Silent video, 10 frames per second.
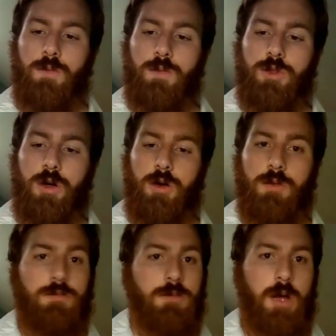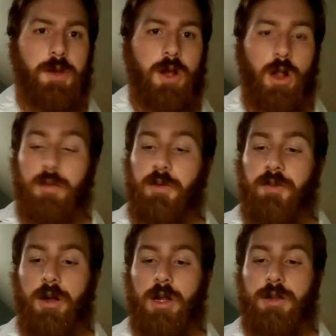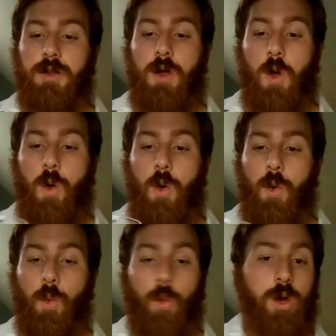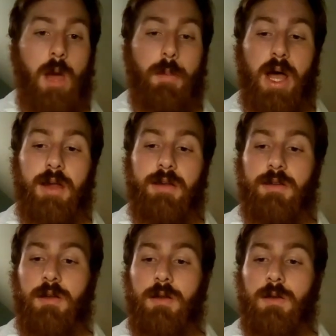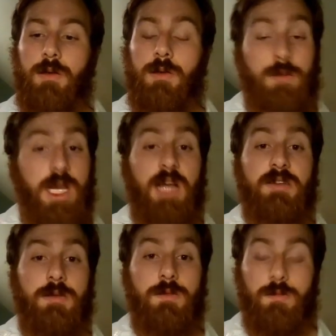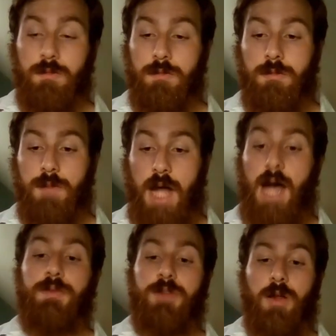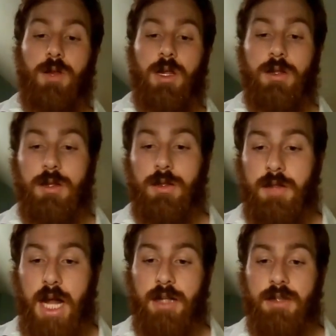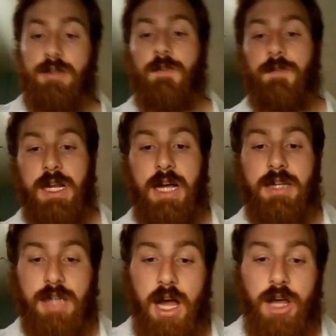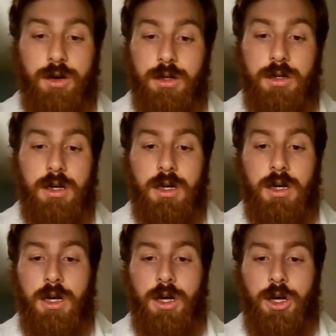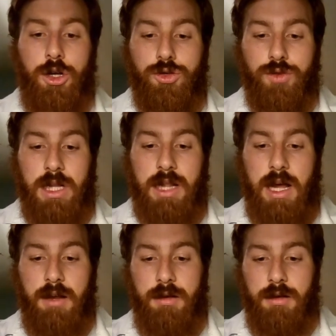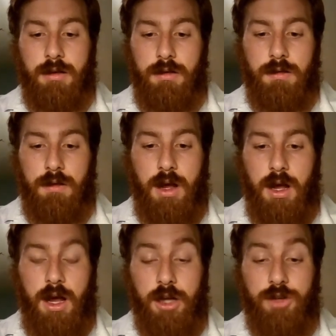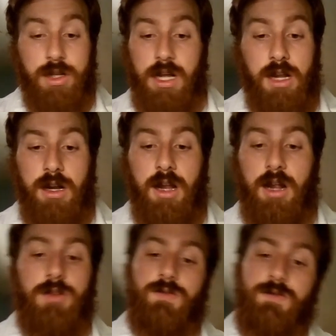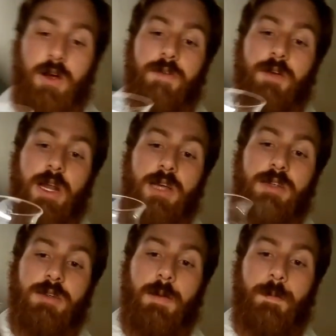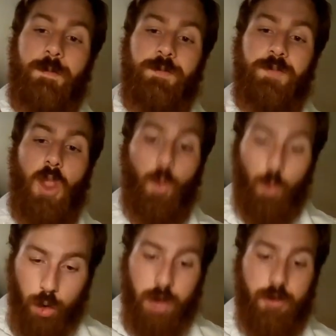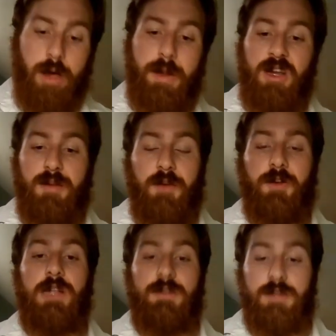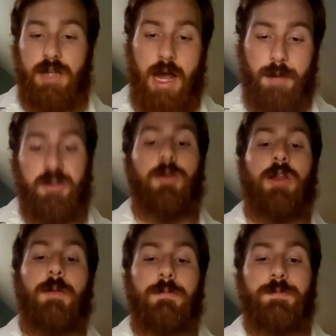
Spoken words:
So, I mean, ultimate verdict, would I buy it? Yes, absolutely. That is fantastic. I could drink that. I could drink that on a night out. It's very, very nice. Would I recommend it to my friends? Absolutely.